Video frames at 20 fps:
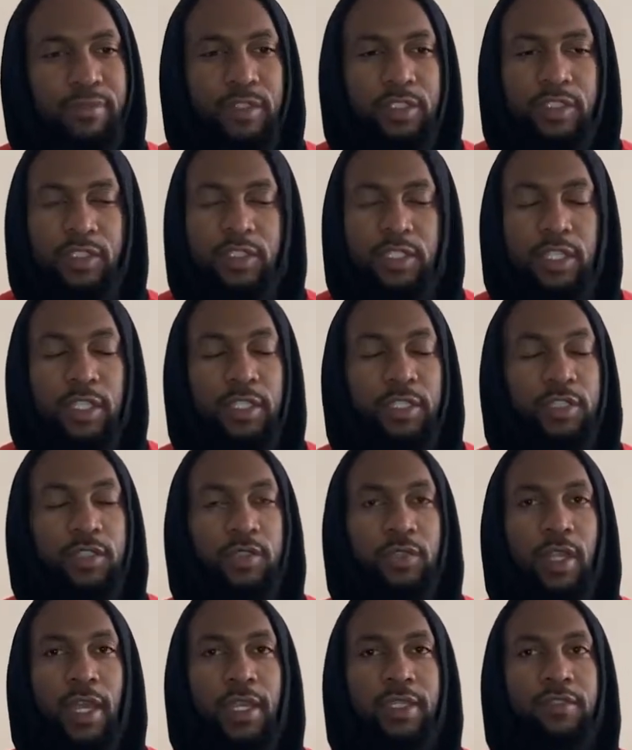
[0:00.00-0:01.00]

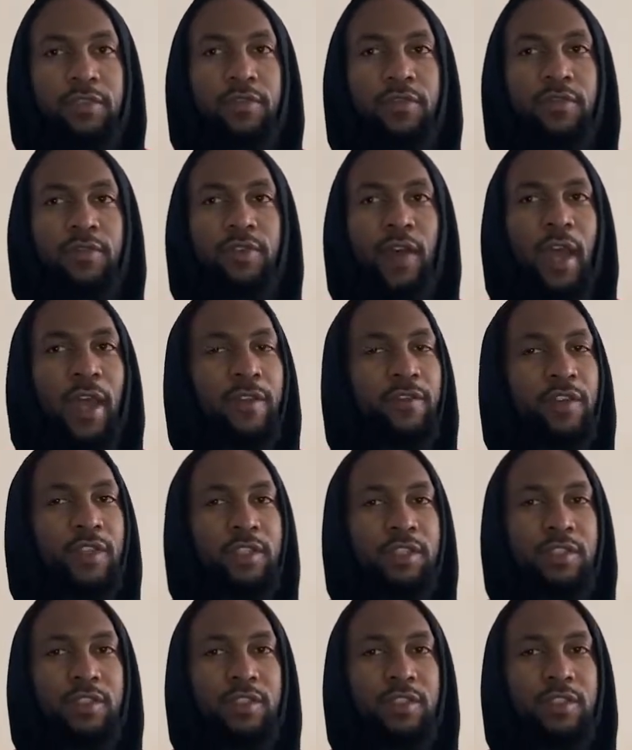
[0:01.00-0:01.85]
2005-ish,